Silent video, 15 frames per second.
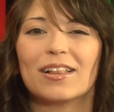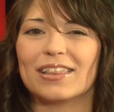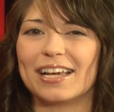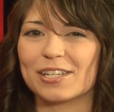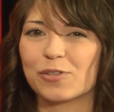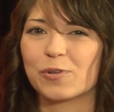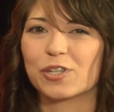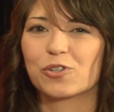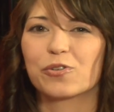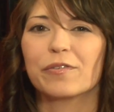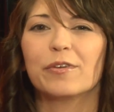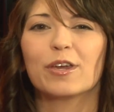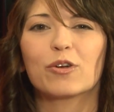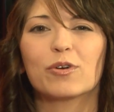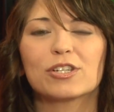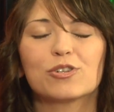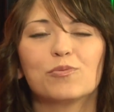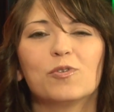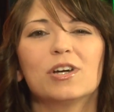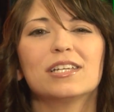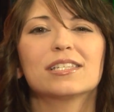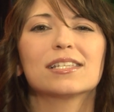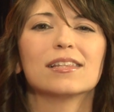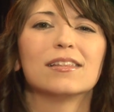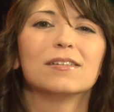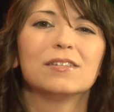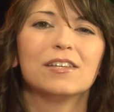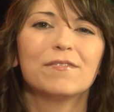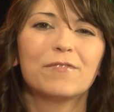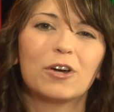Last week's trivia question was, the
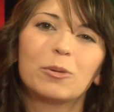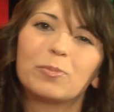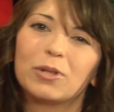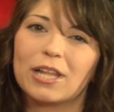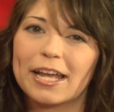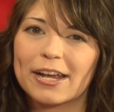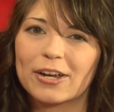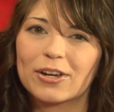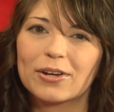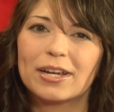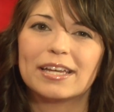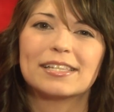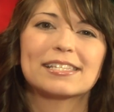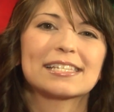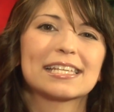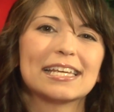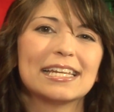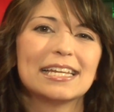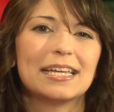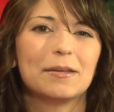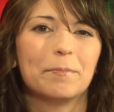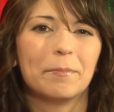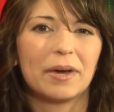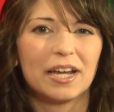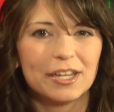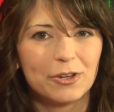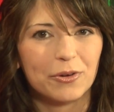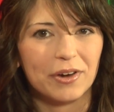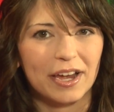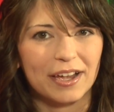default player skin in
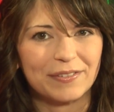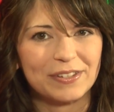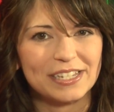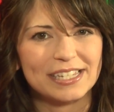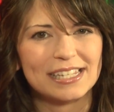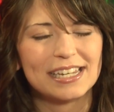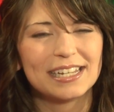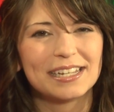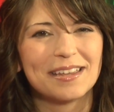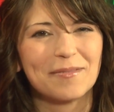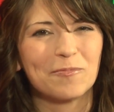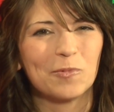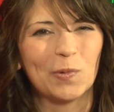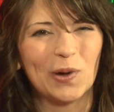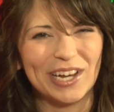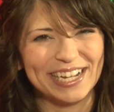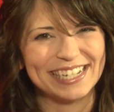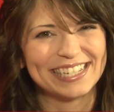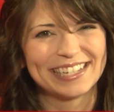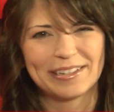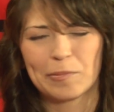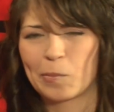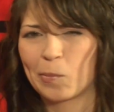Minecraft is nicknamed what?